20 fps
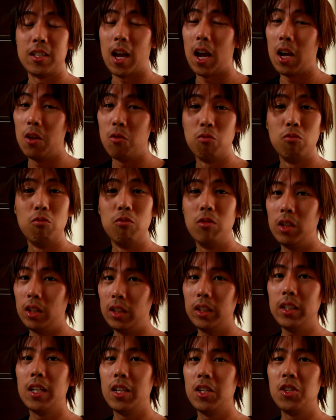I
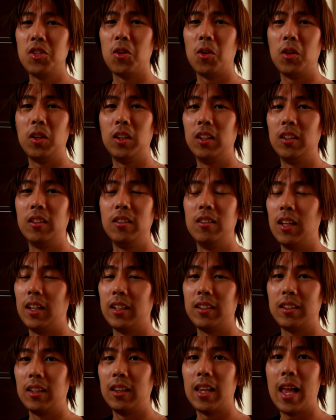really enjoyed
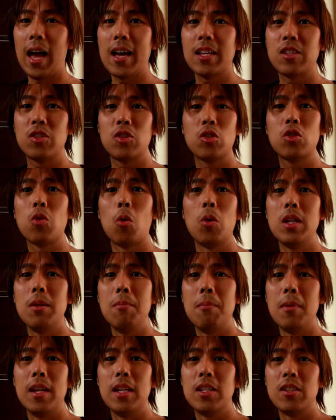like the last 20
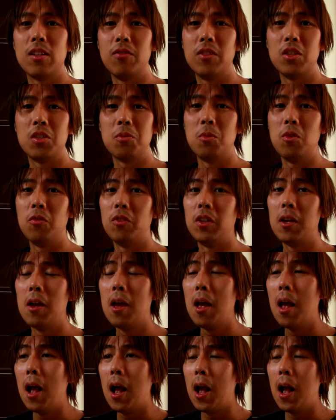minutes of this movie.